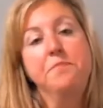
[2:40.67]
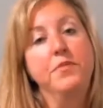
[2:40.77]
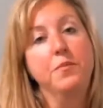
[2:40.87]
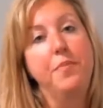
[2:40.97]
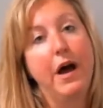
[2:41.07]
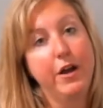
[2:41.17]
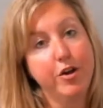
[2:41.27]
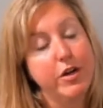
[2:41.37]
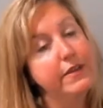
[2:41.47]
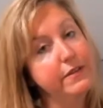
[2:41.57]
the
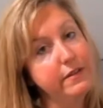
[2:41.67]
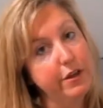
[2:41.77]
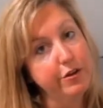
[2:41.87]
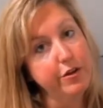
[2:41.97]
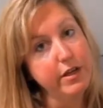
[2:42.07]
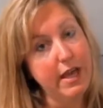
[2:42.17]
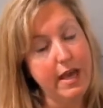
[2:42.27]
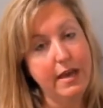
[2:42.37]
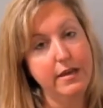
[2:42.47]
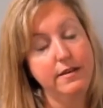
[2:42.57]
buyer and the seller
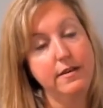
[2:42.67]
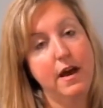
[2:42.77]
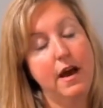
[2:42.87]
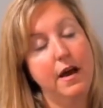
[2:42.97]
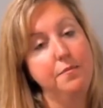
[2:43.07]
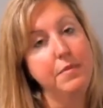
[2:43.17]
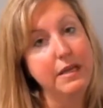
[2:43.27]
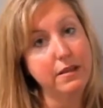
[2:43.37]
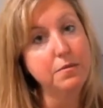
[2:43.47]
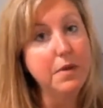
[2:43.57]
can meet
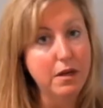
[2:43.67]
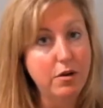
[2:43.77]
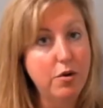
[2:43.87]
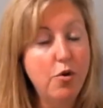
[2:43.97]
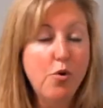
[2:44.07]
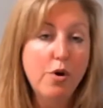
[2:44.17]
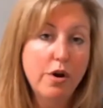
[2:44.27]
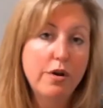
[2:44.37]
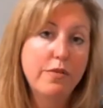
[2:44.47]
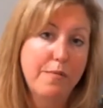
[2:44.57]
in the middle,
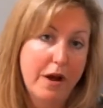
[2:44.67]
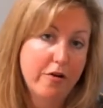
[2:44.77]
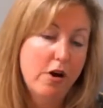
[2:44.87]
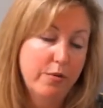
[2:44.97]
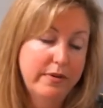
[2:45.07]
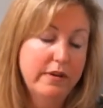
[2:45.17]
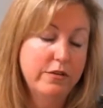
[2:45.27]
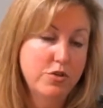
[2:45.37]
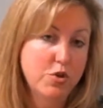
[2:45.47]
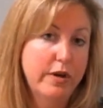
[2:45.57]
or the buyer always has a
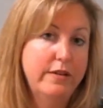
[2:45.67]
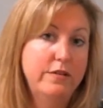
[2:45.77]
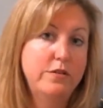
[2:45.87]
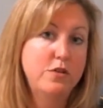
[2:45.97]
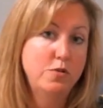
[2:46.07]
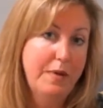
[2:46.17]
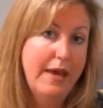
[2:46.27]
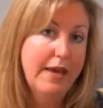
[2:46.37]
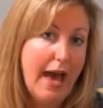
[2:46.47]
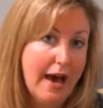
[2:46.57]
choice to pay
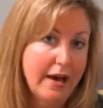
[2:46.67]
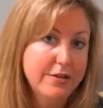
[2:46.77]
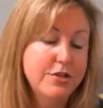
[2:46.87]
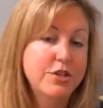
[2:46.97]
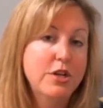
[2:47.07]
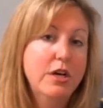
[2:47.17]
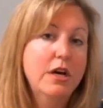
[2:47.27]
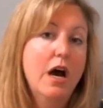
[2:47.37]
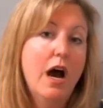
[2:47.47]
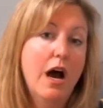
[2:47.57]
cash
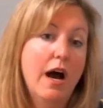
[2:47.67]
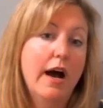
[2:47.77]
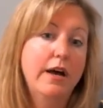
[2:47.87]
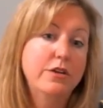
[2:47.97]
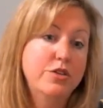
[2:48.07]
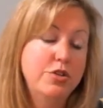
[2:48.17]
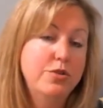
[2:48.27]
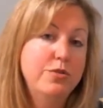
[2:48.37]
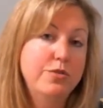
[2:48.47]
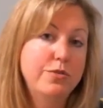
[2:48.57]

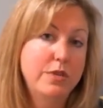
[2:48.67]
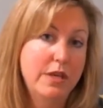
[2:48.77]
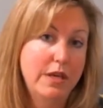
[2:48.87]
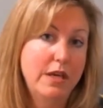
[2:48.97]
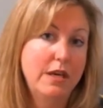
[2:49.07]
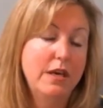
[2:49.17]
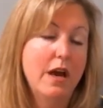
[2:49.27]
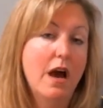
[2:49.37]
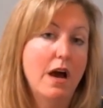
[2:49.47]
to the